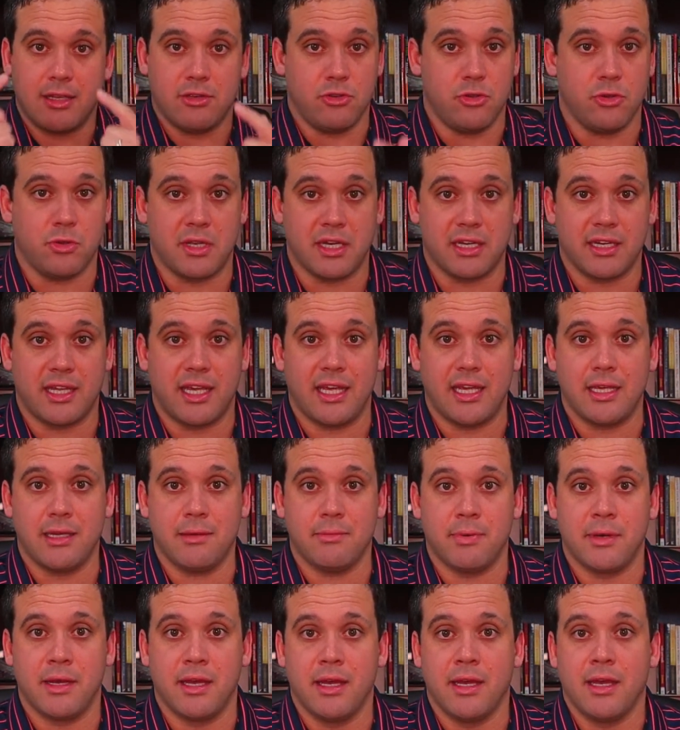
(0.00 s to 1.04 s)
you can
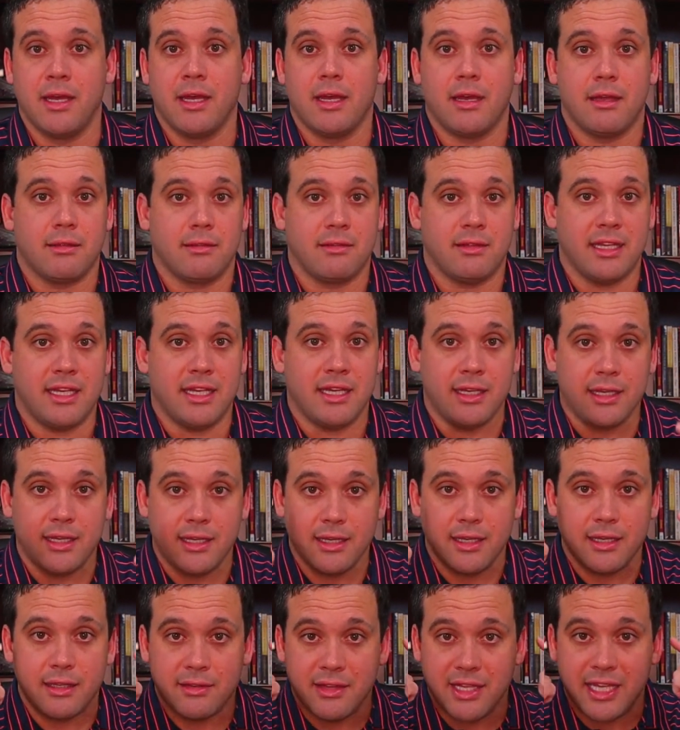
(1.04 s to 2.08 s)
keep
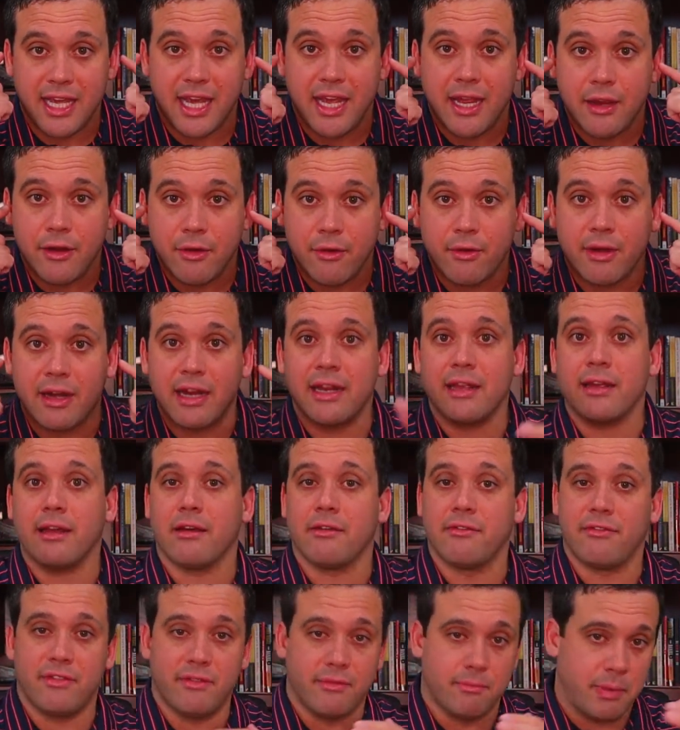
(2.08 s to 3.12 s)
the hearing
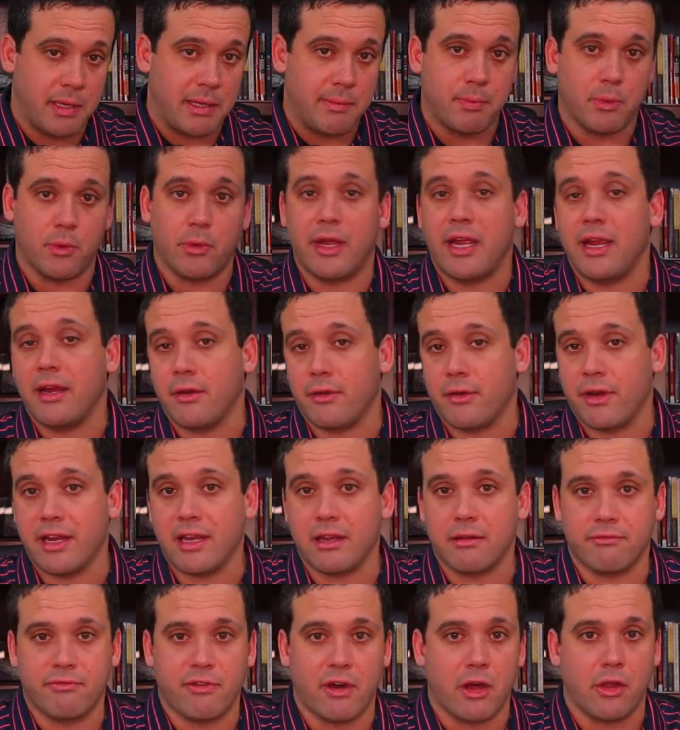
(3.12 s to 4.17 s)
of people hearing
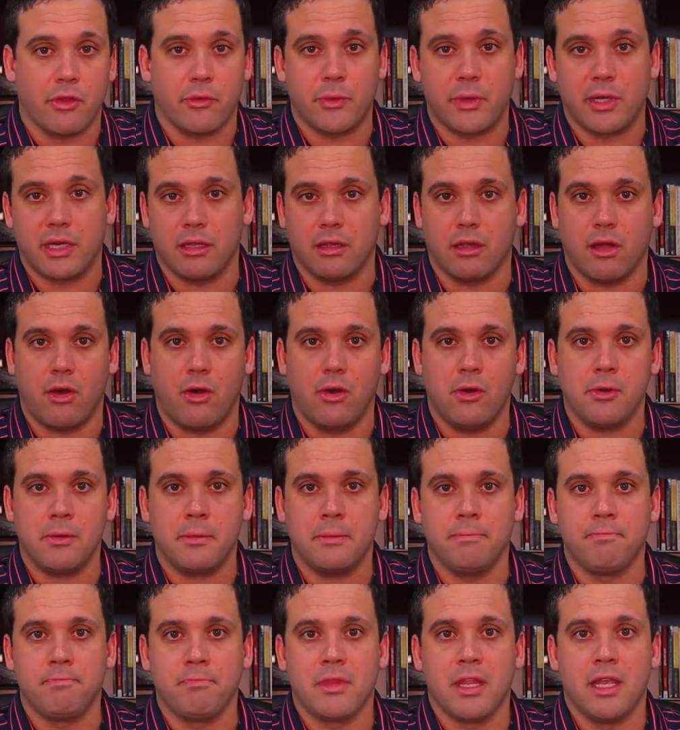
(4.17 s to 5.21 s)
and following
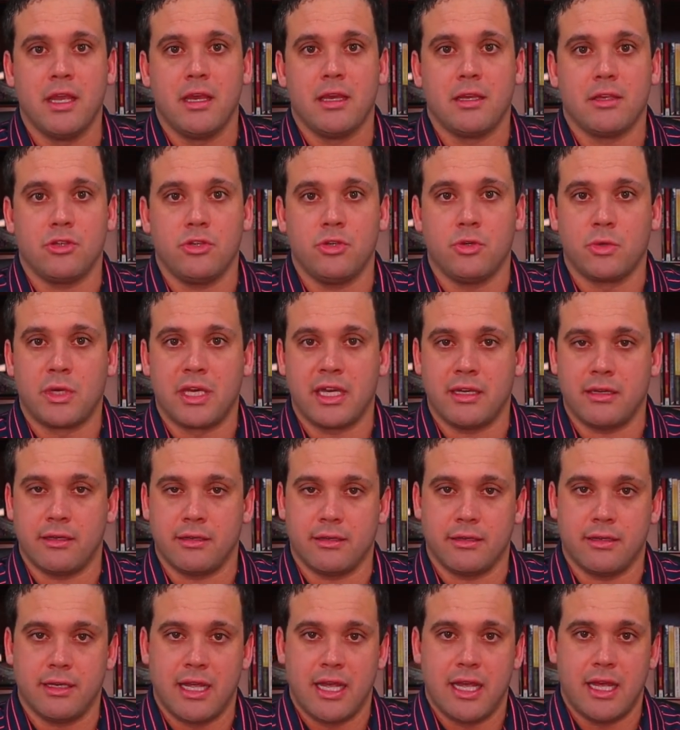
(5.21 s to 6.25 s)
along, you
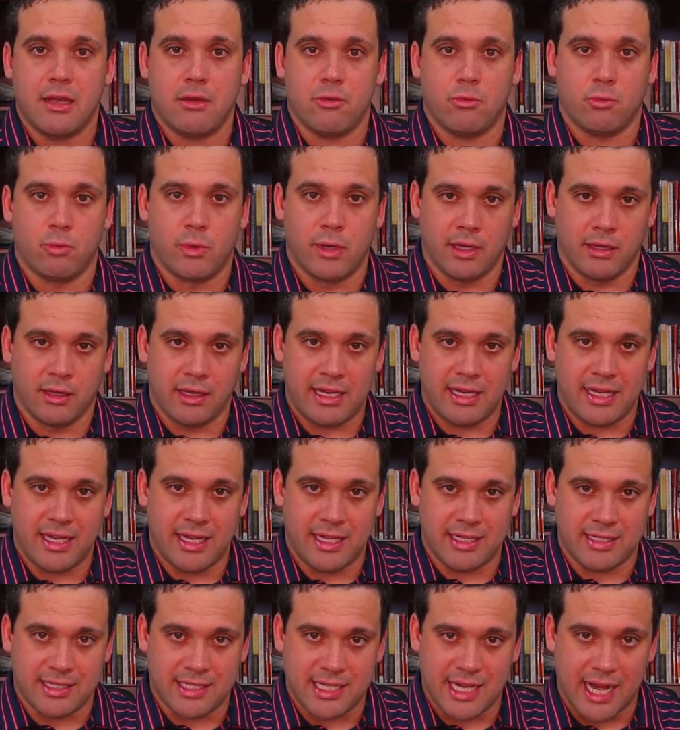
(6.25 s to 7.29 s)
can really
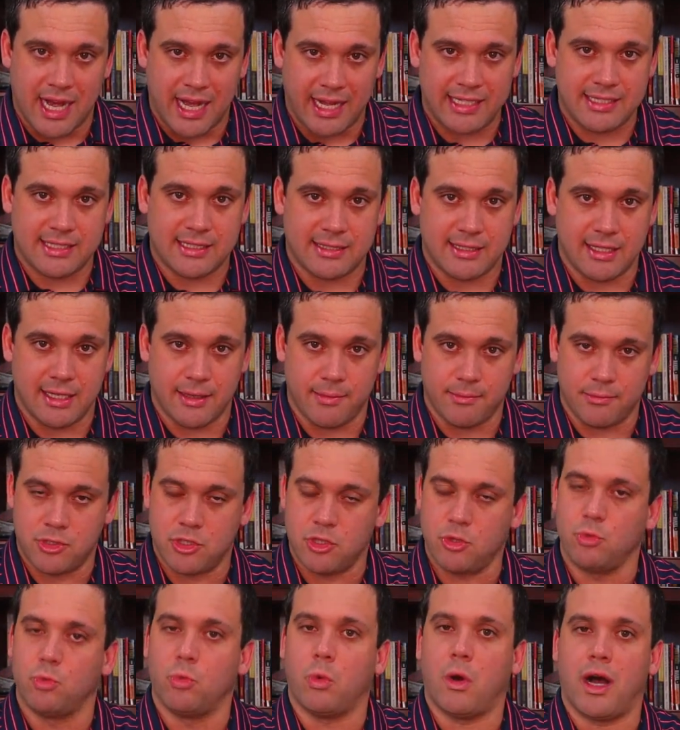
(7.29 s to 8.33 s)
entice them
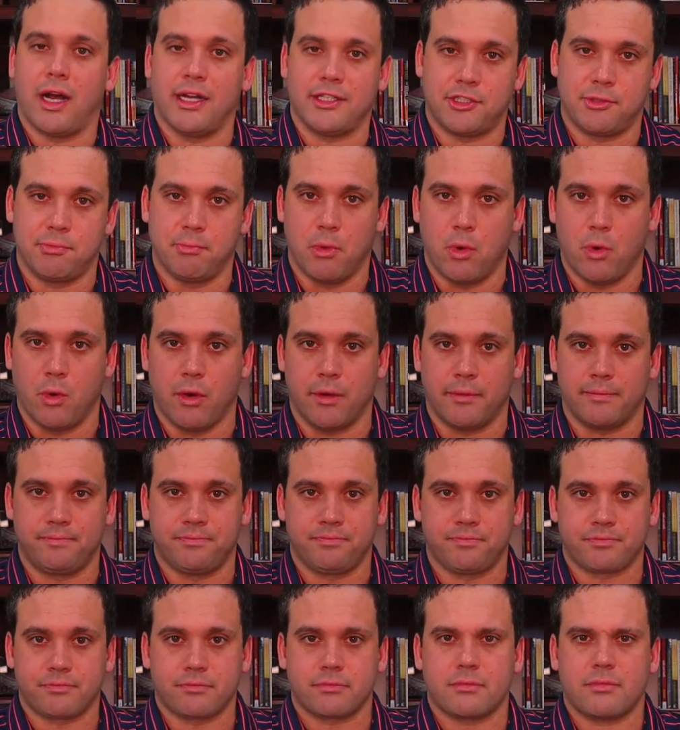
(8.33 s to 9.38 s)
to watch more.
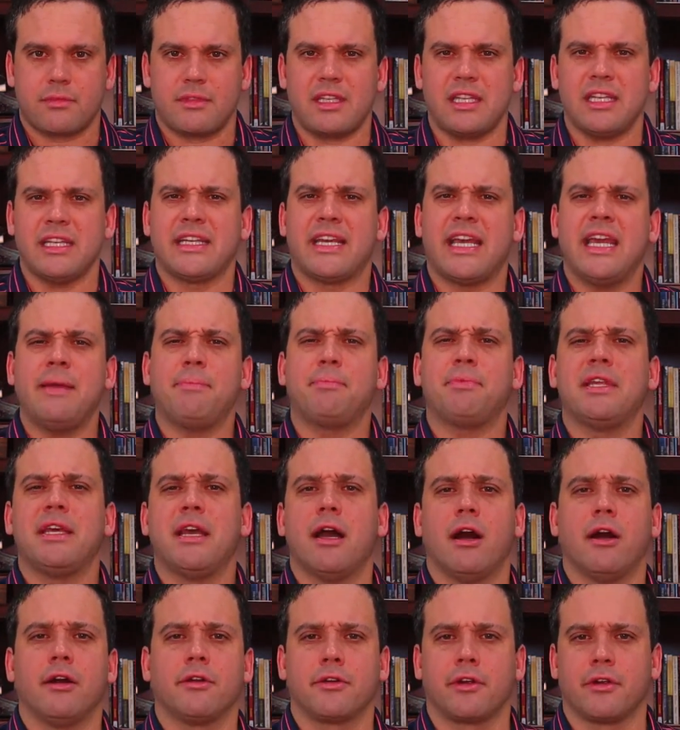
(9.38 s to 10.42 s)
Keep the
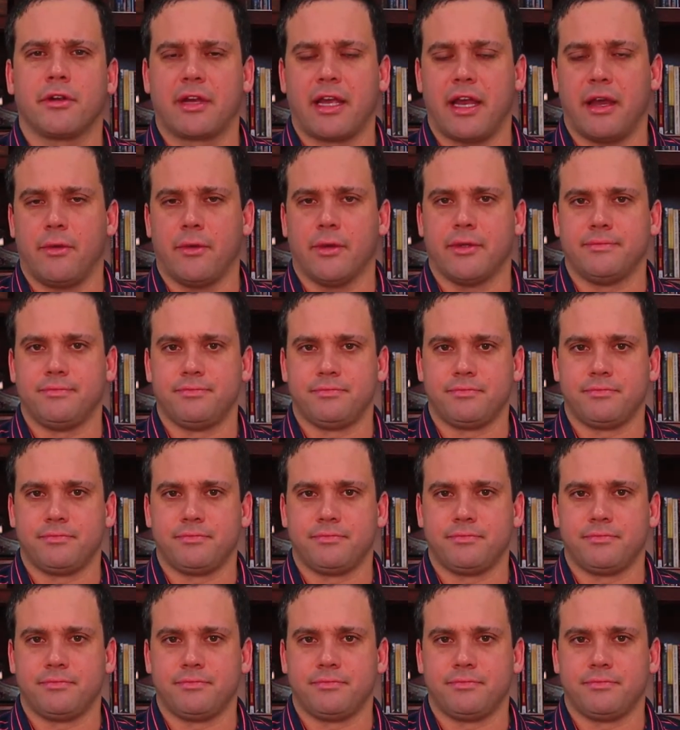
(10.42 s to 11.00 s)
hunger going.